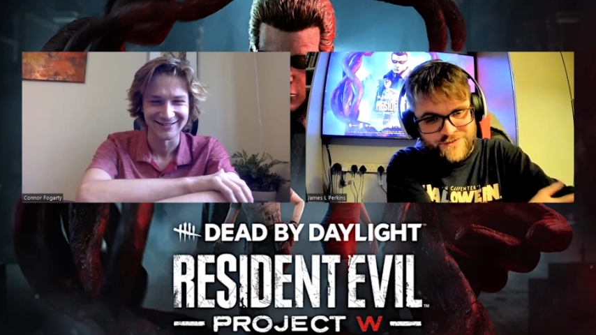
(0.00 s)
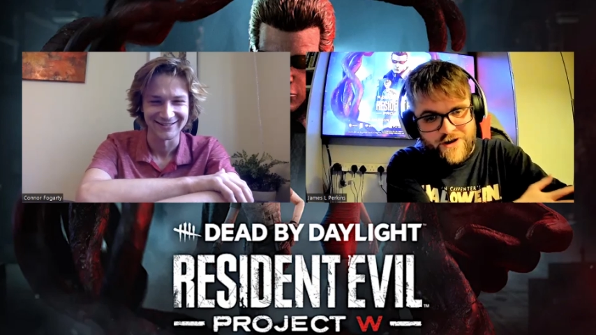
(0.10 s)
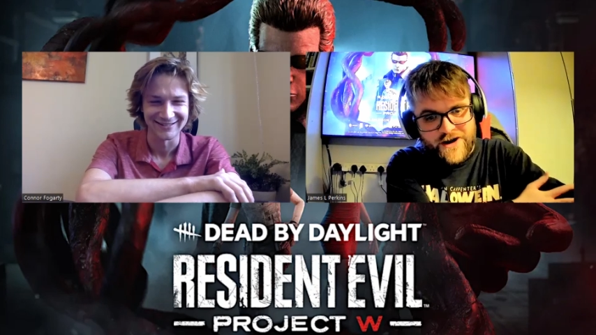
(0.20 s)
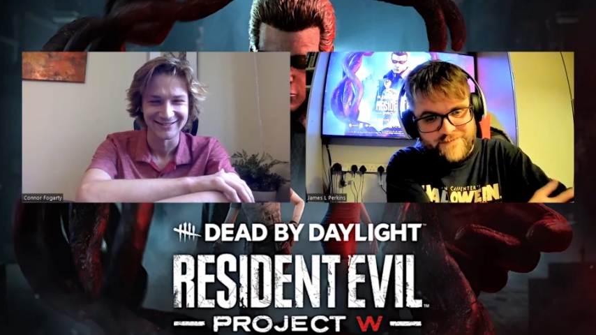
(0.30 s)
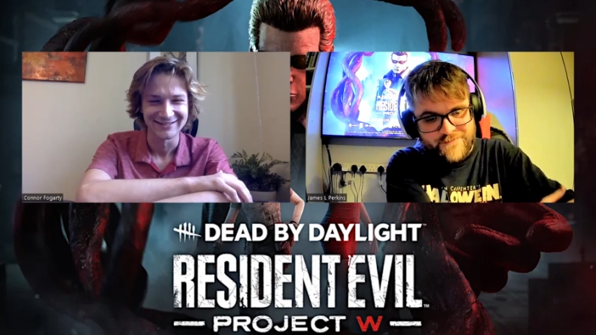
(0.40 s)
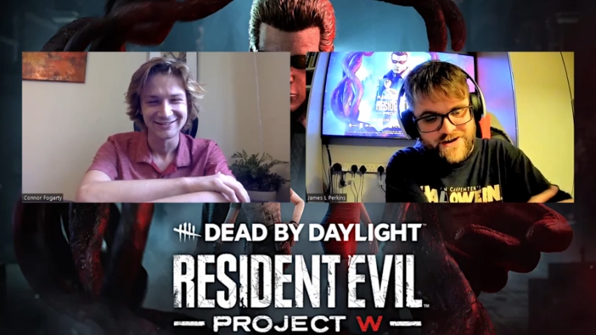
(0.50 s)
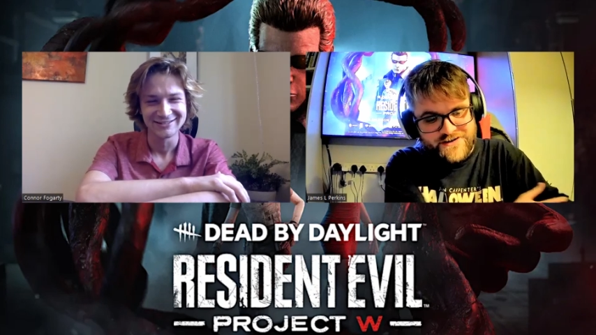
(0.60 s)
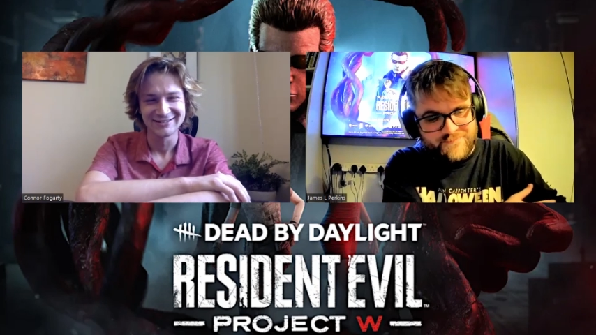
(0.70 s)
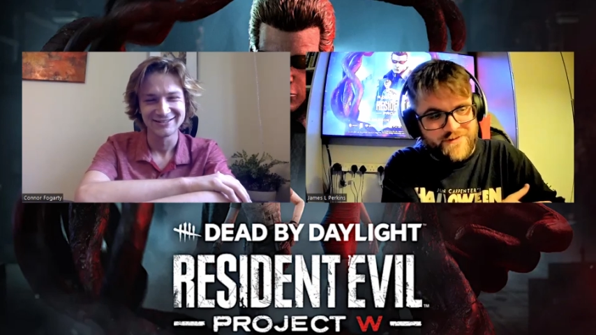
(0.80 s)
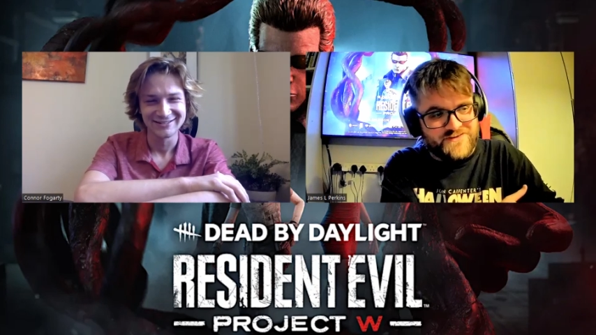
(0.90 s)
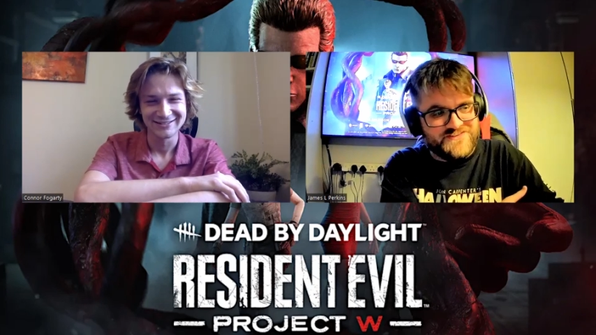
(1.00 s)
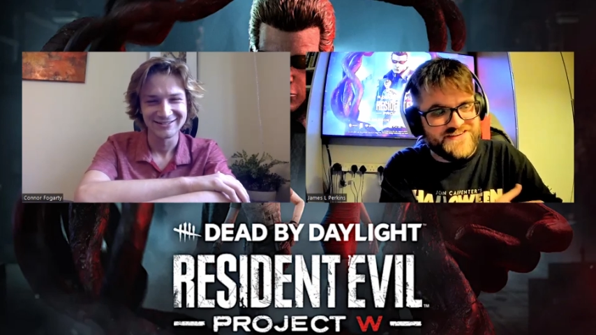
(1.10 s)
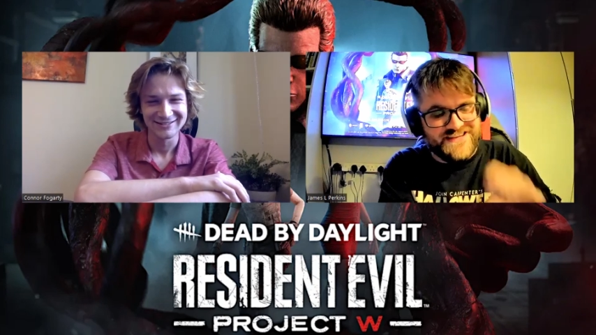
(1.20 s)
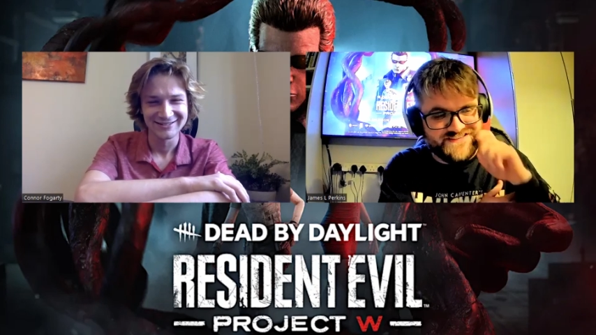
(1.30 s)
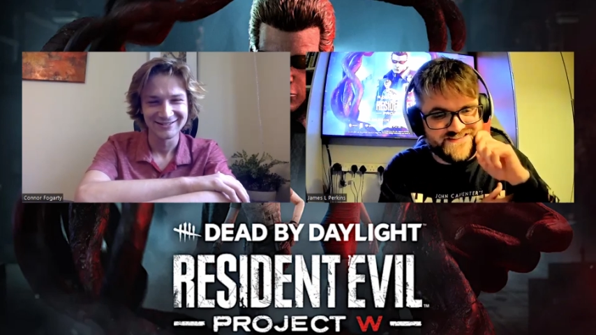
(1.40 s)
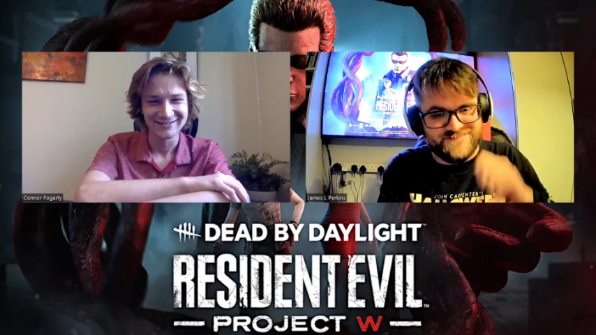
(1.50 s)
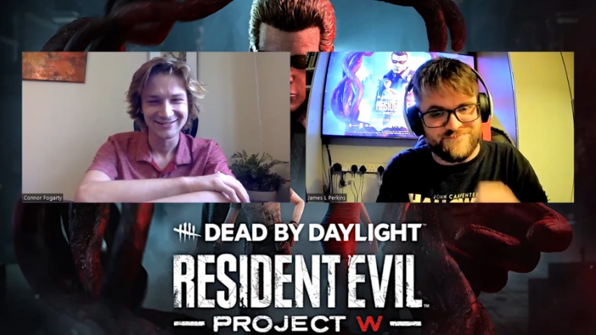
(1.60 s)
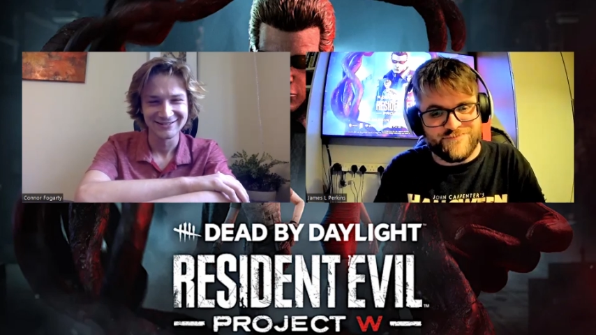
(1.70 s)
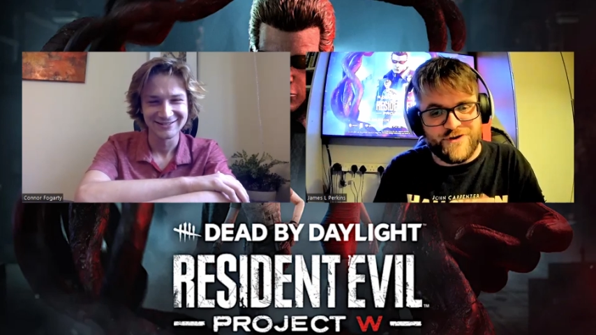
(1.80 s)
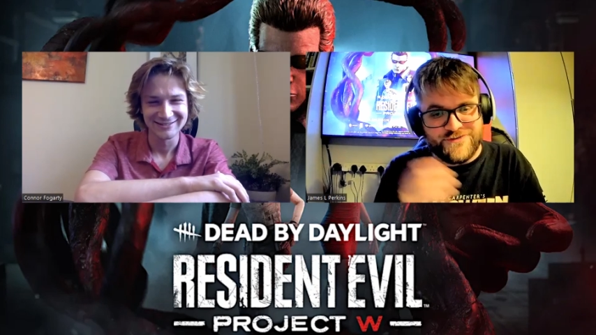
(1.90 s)
Speaker 1: and you're hiding behind a box and he's just
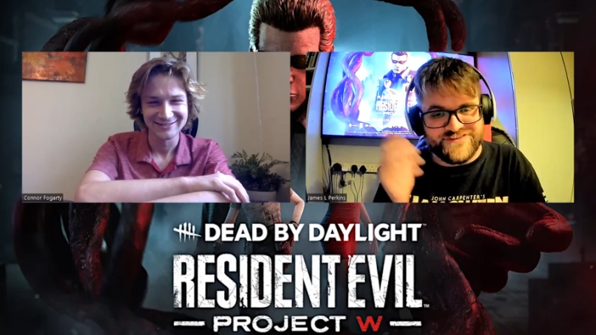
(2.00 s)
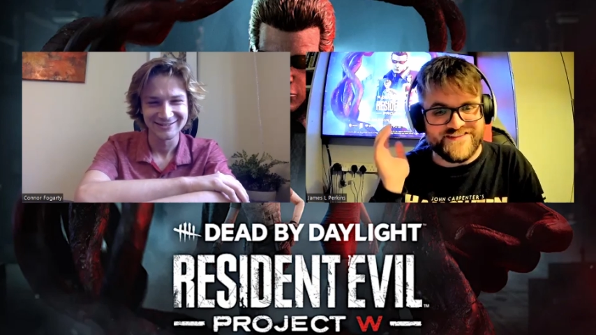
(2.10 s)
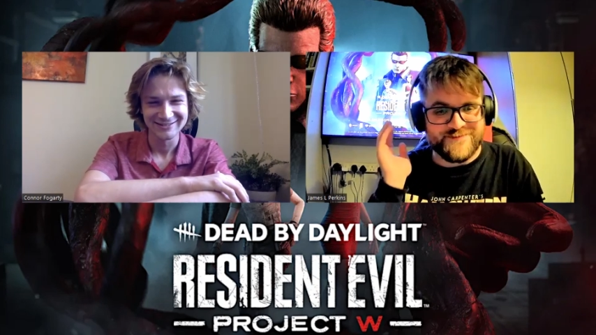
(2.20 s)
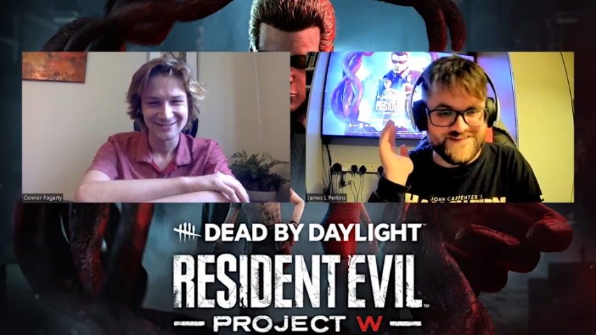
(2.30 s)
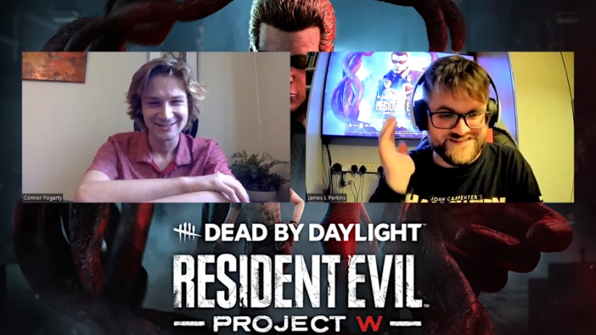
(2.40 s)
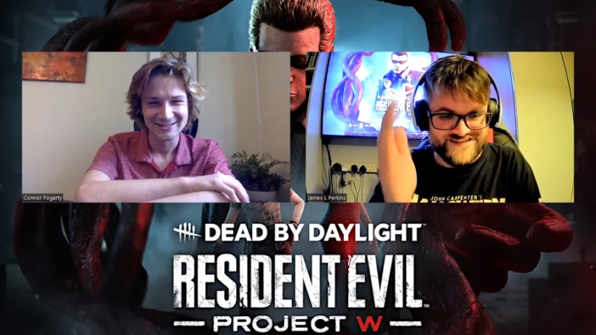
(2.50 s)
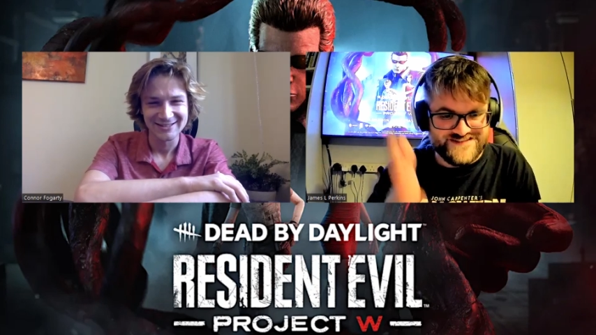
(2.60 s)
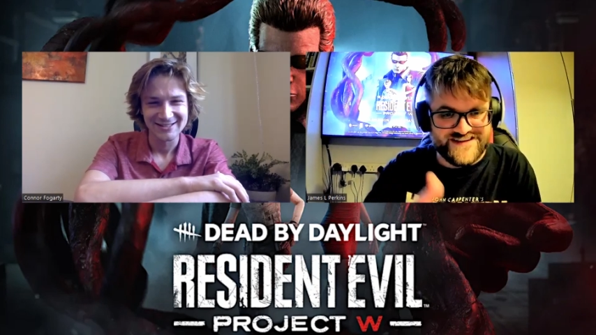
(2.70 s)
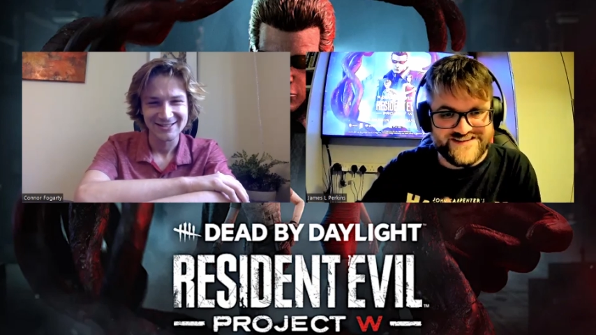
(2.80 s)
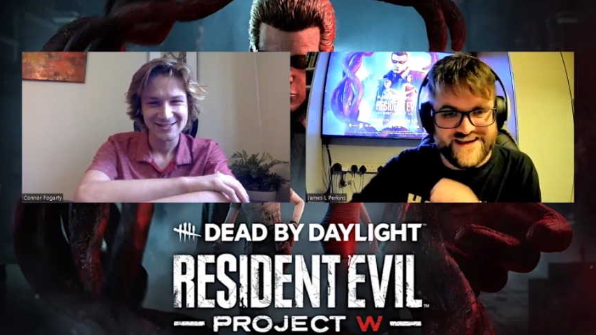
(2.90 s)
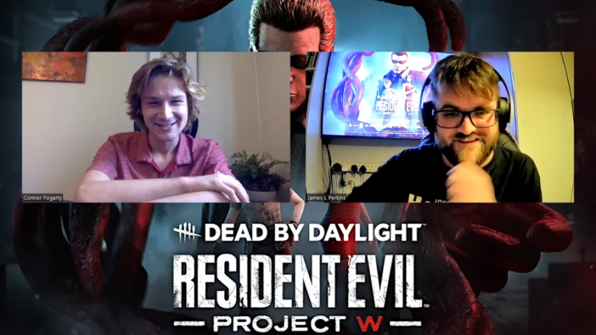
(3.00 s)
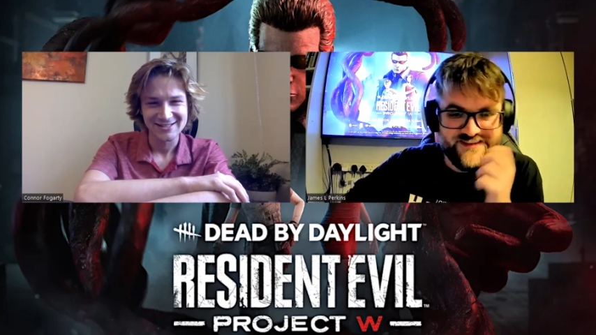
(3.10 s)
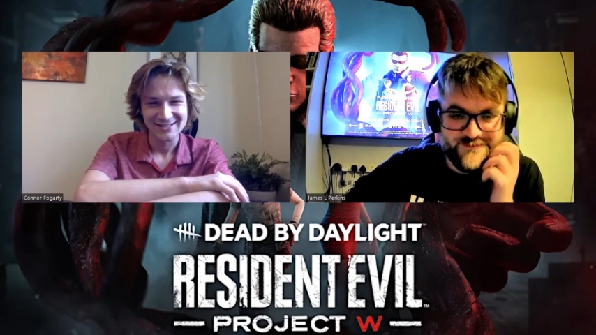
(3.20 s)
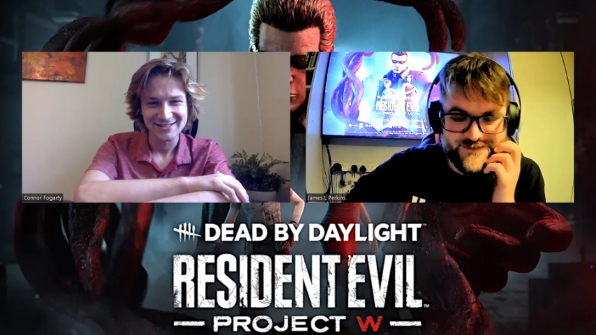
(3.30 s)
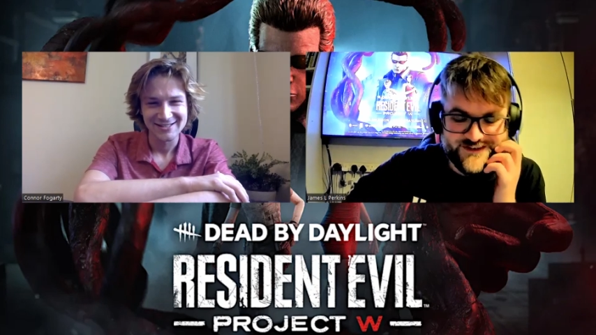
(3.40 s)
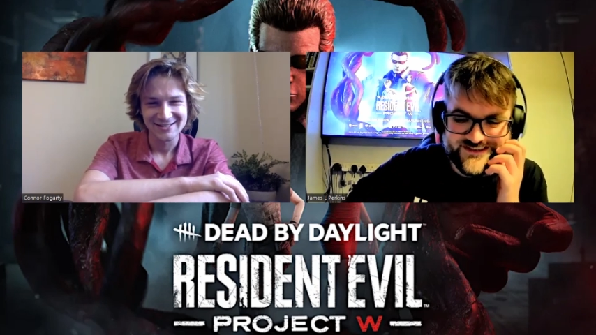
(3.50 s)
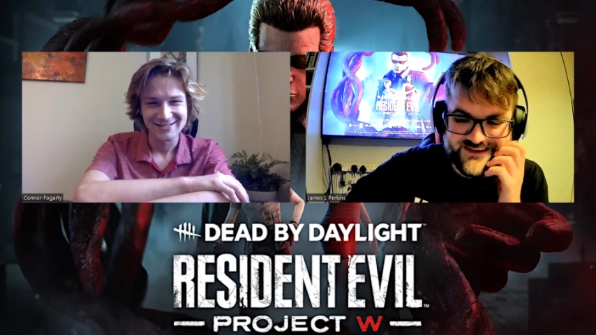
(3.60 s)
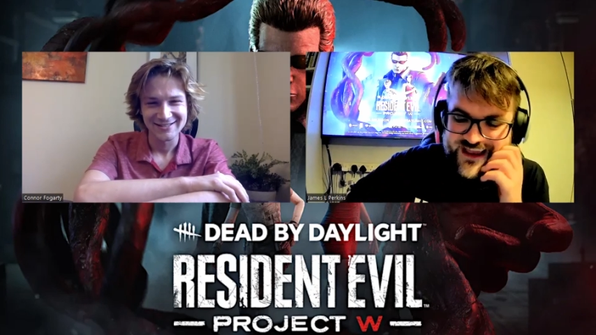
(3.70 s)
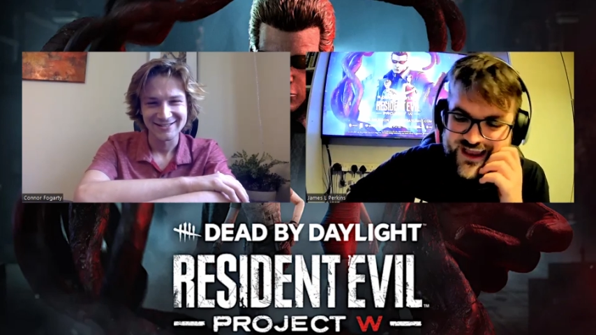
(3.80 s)
roasting them as he's chasing after them is